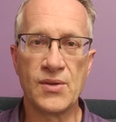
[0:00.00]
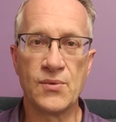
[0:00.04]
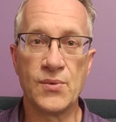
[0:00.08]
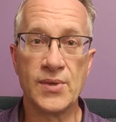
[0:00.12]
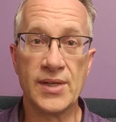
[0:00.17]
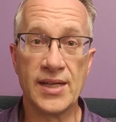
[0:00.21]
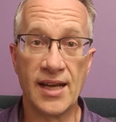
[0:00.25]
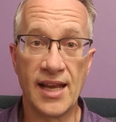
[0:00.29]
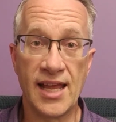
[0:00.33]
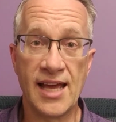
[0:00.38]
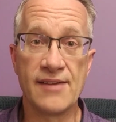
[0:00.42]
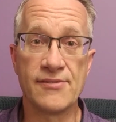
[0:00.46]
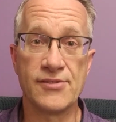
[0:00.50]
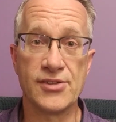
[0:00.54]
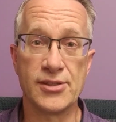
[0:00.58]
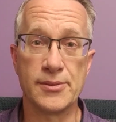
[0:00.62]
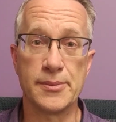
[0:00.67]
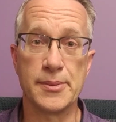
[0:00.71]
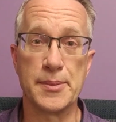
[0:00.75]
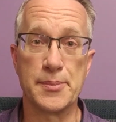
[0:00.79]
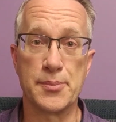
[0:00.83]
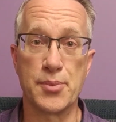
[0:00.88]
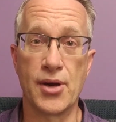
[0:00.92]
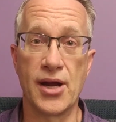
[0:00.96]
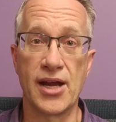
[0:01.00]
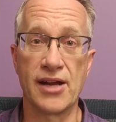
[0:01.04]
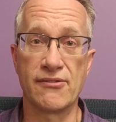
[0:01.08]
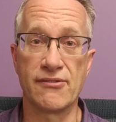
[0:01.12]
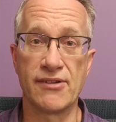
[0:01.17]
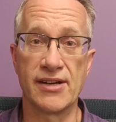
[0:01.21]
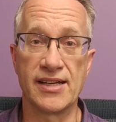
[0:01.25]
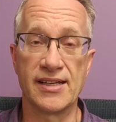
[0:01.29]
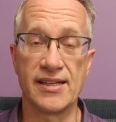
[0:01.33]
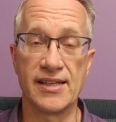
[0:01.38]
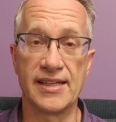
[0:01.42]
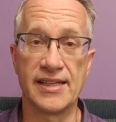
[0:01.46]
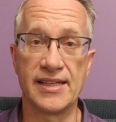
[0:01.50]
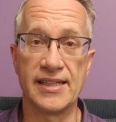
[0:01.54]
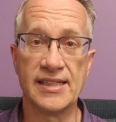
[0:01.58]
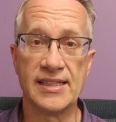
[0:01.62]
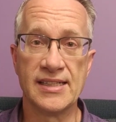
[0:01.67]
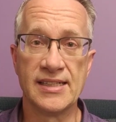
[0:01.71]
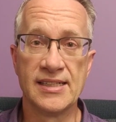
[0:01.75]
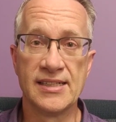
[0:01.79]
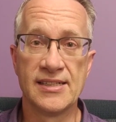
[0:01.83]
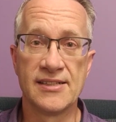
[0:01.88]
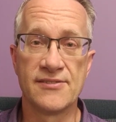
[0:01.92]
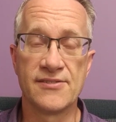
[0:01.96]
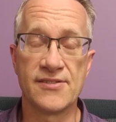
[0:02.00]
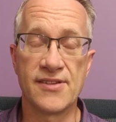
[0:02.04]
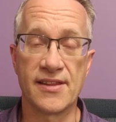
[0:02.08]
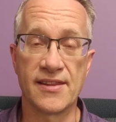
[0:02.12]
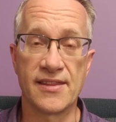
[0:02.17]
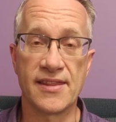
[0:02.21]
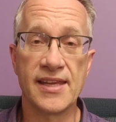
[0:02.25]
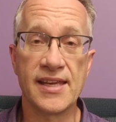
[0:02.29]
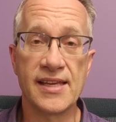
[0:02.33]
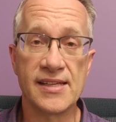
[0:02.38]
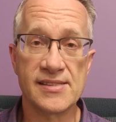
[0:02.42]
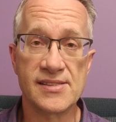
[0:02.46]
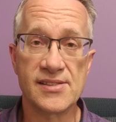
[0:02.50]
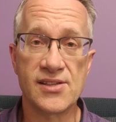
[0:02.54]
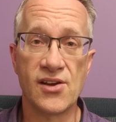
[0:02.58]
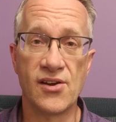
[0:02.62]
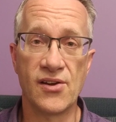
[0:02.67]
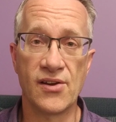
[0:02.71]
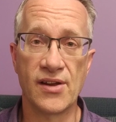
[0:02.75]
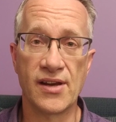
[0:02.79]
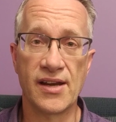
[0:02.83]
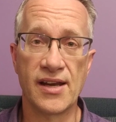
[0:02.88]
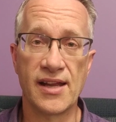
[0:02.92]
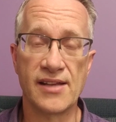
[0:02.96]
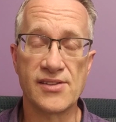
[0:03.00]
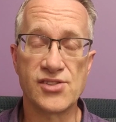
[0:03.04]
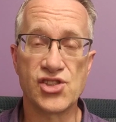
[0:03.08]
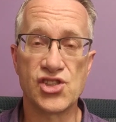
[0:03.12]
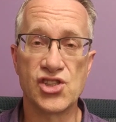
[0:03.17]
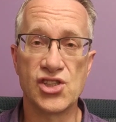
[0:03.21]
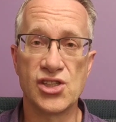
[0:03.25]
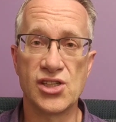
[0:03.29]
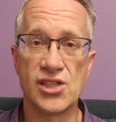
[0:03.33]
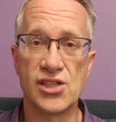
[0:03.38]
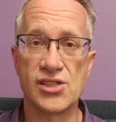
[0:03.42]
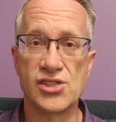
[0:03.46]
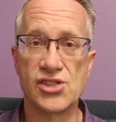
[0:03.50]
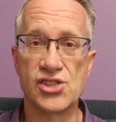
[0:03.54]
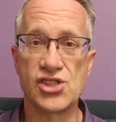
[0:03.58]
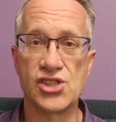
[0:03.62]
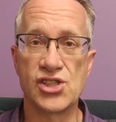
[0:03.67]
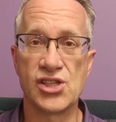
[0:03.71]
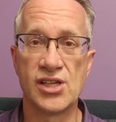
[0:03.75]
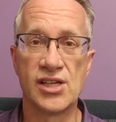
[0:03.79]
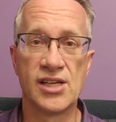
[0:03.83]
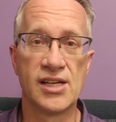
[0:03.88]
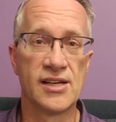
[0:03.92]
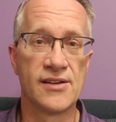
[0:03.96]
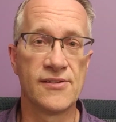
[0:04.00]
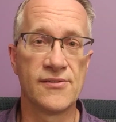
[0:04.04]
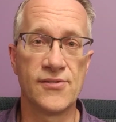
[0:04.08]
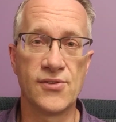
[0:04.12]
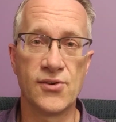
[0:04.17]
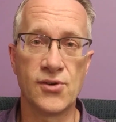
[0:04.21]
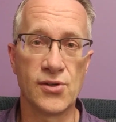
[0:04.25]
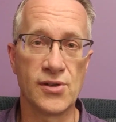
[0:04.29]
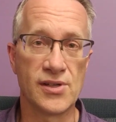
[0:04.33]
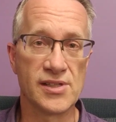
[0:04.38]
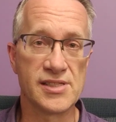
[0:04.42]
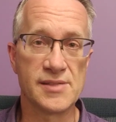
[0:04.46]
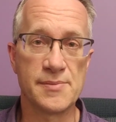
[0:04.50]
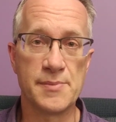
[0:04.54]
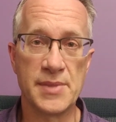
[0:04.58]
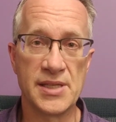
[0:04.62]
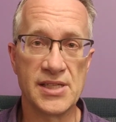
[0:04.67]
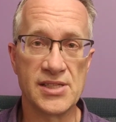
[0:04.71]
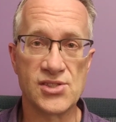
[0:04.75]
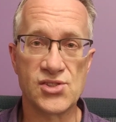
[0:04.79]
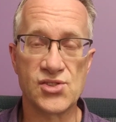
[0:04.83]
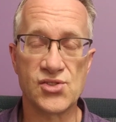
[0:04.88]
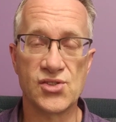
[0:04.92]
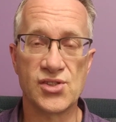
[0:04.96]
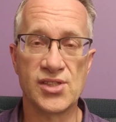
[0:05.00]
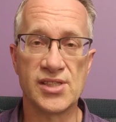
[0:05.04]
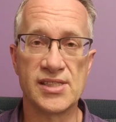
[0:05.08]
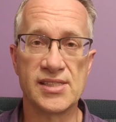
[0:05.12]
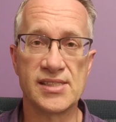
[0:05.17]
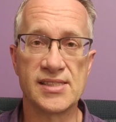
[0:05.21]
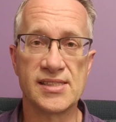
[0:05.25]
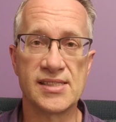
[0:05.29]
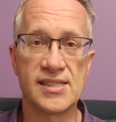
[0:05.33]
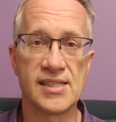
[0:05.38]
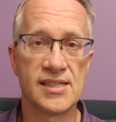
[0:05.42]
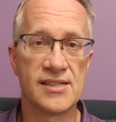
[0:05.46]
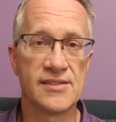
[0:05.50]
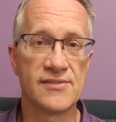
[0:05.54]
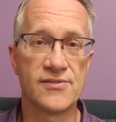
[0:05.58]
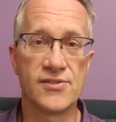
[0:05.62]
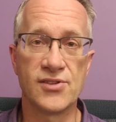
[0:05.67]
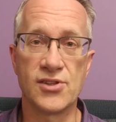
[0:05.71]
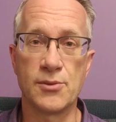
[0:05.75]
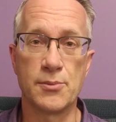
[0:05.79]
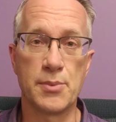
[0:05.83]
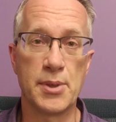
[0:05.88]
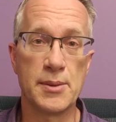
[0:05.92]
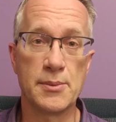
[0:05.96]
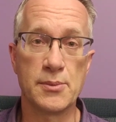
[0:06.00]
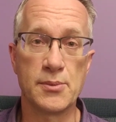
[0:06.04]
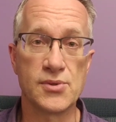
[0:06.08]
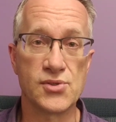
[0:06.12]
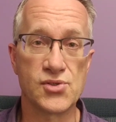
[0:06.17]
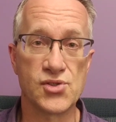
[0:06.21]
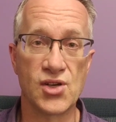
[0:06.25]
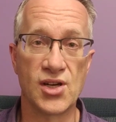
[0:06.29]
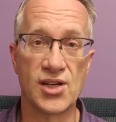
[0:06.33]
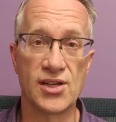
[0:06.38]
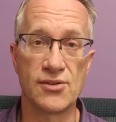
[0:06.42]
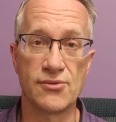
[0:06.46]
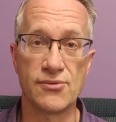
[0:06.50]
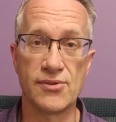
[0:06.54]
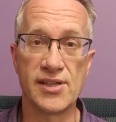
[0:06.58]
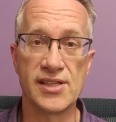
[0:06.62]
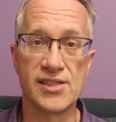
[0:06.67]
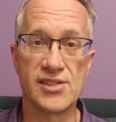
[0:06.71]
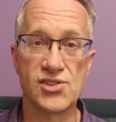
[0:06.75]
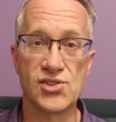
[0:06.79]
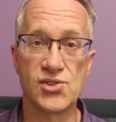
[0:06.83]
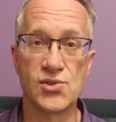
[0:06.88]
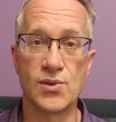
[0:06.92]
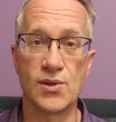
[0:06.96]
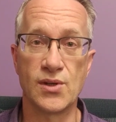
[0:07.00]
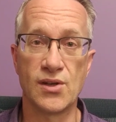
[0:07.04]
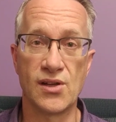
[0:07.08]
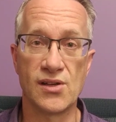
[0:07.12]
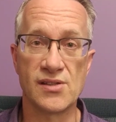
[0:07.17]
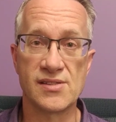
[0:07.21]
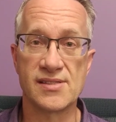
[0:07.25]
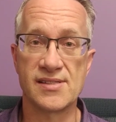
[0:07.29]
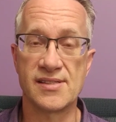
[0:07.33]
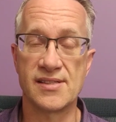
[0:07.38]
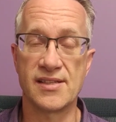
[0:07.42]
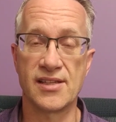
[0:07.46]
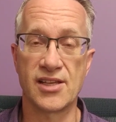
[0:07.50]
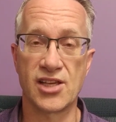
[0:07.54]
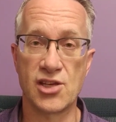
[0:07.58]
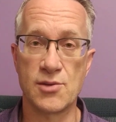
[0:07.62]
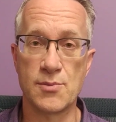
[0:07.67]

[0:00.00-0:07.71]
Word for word: We'd love you to be praying regularly for the things going on in our church for its ministries, for the people we're trying to reach who are lost in the